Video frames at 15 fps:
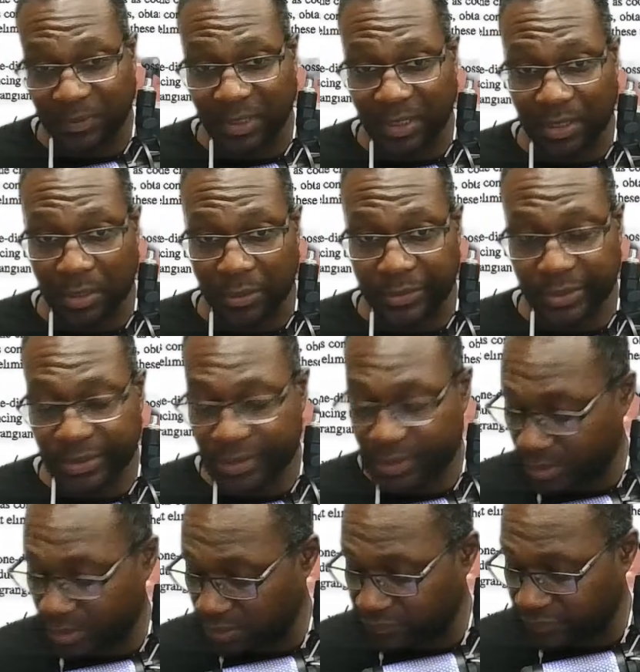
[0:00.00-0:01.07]
explained all the
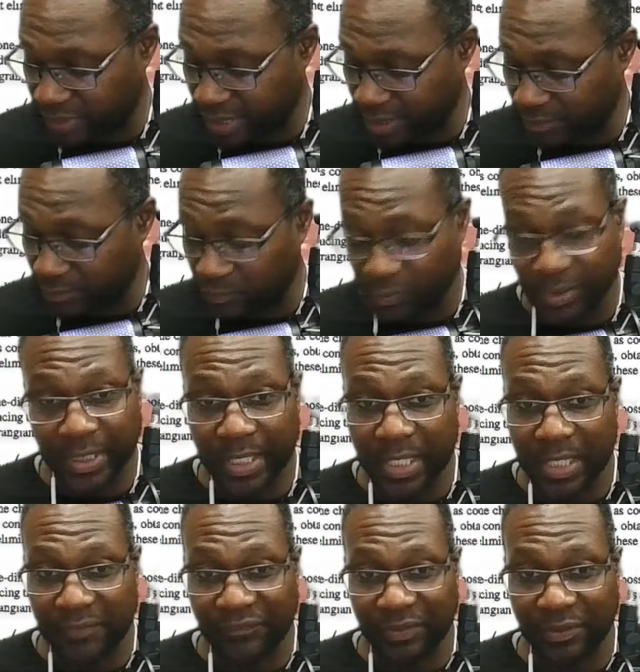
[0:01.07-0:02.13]
details for that.
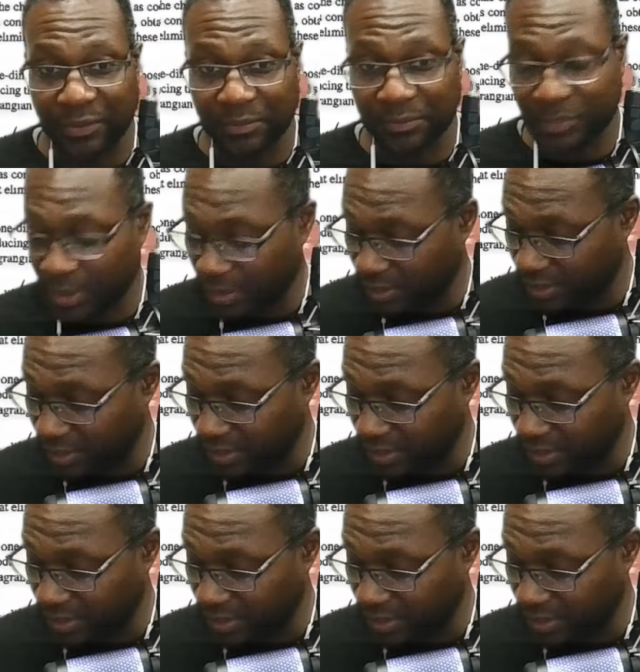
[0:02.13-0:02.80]
1/2 m